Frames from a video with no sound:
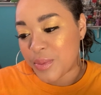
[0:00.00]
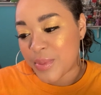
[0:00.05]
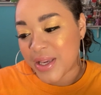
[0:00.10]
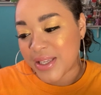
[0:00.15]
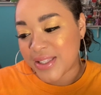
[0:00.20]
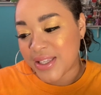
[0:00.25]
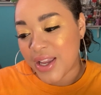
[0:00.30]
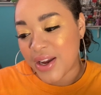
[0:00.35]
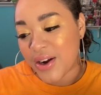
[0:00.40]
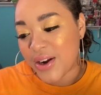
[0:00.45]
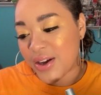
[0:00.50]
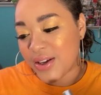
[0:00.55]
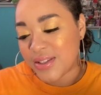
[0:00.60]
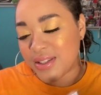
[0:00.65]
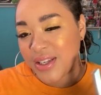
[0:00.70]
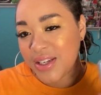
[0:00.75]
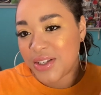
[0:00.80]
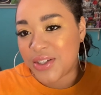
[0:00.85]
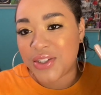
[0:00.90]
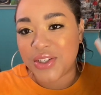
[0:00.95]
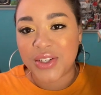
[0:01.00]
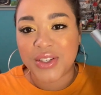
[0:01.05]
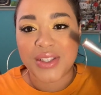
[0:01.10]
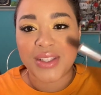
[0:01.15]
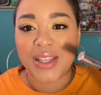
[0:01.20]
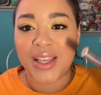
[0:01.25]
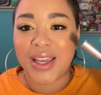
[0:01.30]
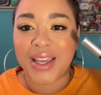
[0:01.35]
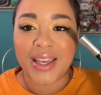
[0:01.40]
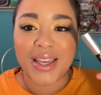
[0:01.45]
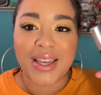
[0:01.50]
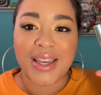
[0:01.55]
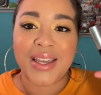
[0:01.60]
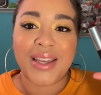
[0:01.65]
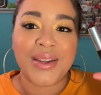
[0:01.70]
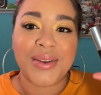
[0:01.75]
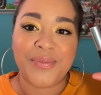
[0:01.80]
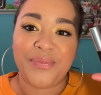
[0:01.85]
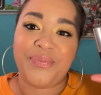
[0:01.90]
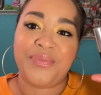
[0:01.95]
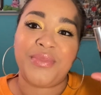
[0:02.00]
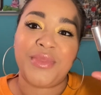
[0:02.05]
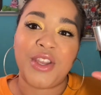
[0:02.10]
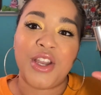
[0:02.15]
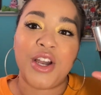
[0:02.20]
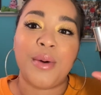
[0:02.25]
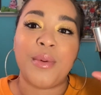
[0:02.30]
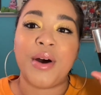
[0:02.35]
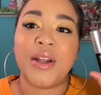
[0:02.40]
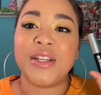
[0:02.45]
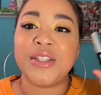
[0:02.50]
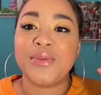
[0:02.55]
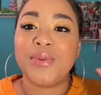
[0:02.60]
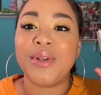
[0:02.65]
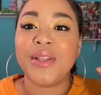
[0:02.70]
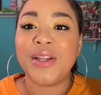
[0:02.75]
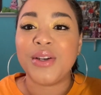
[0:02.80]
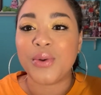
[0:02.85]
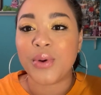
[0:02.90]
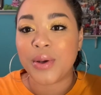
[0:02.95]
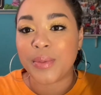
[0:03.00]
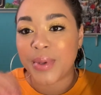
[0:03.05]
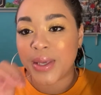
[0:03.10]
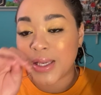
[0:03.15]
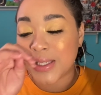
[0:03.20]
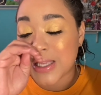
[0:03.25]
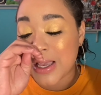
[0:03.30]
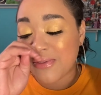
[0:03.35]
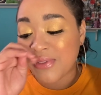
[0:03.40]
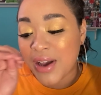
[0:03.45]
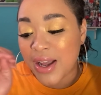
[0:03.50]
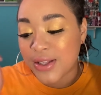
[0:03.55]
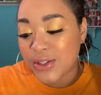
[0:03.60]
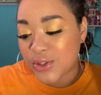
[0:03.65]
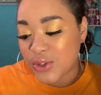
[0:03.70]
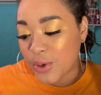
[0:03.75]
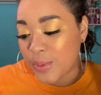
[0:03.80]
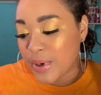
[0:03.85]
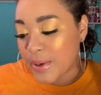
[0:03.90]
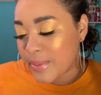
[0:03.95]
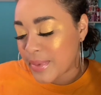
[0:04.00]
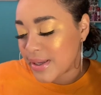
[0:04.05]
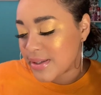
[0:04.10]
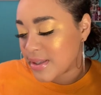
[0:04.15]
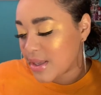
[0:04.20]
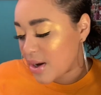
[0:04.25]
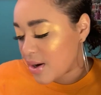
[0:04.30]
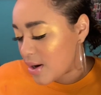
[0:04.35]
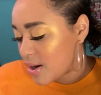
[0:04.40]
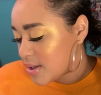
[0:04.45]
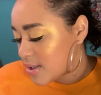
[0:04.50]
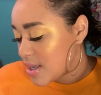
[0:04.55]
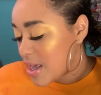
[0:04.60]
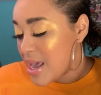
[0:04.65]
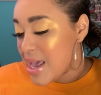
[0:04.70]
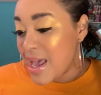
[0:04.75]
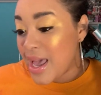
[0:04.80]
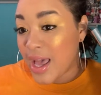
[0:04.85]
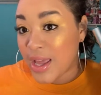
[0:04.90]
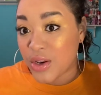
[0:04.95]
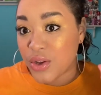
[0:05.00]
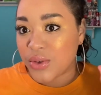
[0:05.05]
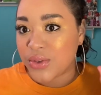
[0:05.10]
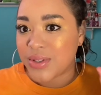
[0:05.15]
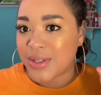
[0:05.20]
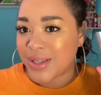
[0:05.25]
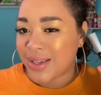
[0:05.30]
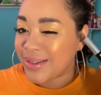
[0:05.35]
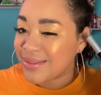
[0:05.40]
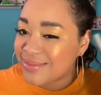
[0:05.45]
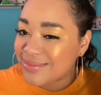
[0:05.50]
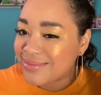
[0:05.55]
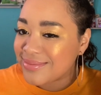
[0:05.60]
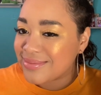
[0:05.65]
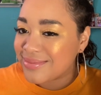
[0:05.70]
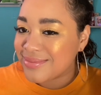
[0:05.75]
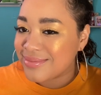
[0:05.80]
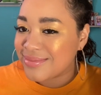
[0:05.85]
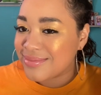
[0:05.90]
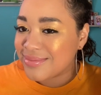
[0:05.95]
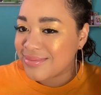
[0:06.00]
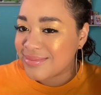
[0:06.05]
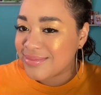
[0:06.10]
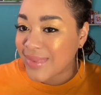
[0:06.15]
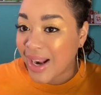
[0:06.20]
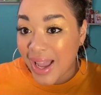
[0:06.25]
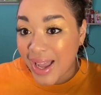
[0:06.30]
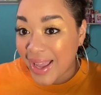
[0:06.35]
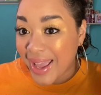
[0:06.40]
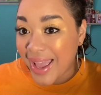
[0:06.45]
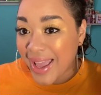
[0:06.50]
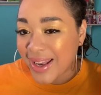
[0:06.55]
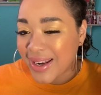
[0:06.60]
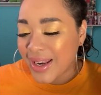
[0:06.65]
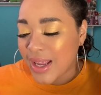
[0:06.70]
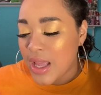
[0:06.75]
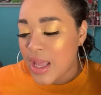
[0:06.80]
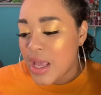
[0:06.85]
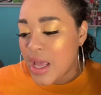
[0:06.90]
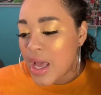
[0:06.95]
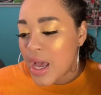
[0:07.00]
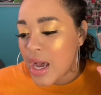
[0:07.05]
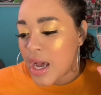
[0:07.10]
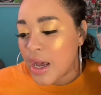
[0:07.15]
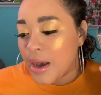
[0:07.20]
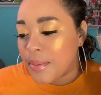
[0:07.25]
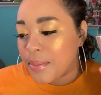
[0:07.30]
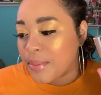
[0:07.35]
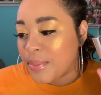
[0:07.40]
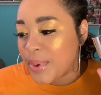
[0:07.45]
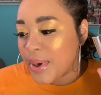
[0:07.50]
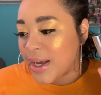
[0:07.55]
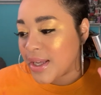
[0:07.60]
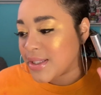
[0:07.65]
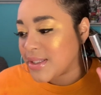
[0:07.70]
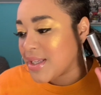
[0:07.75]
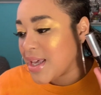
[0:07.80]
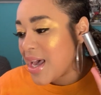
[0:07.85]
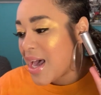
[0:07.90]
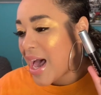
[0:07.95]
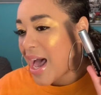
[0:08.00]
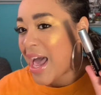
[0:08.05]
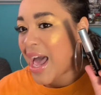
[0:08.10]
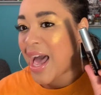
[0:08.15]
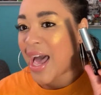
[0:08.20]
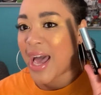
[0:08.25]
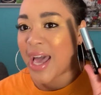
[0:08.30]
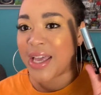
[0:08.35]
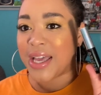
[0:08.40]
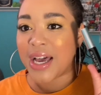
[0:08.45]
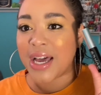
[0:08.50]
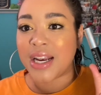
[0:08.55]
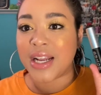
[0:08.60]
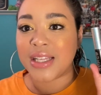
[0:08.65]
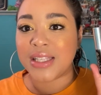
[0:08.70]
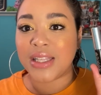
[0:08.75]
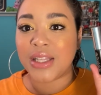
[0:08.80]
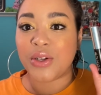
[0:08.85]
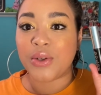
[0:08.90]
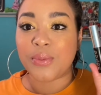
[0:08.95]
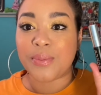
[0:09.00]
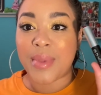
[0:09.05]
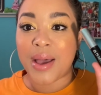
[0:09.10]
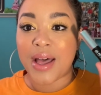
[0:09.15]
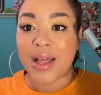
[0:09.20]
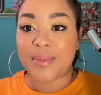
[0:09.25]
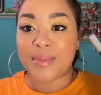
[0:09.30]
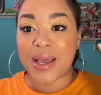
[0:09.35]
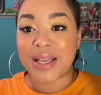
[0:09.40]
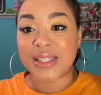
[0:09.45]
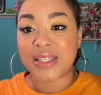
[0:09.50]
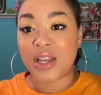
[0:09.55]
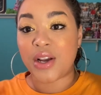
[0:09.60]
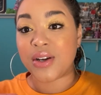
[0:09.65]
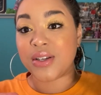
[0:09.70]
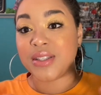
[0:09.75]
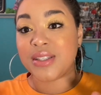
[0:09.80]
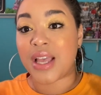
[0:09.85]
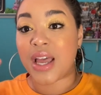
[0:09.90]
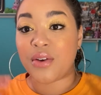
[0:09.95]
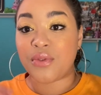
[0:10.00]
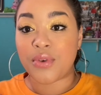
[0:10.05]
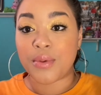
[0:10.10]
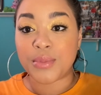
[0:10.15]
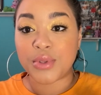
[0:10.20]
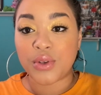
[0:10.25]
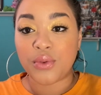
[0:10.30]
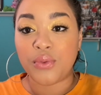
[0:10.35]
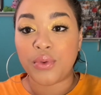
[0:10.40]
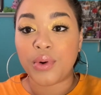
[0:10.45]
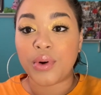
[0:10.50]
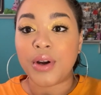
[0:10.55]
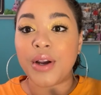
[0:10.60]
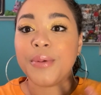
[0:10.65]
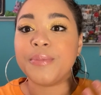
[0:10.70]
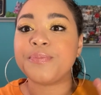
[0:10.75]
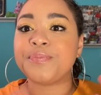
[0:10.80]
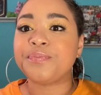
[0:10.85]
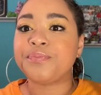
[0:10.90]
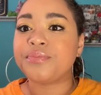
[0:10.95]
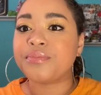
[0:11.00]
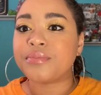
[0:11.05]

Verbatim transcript: mascaras, and it's just like, come on. It's really annoying because I've gotten so many mascaras, and you'll see again. Um, but I, I got a little ma a mascara set from Sephora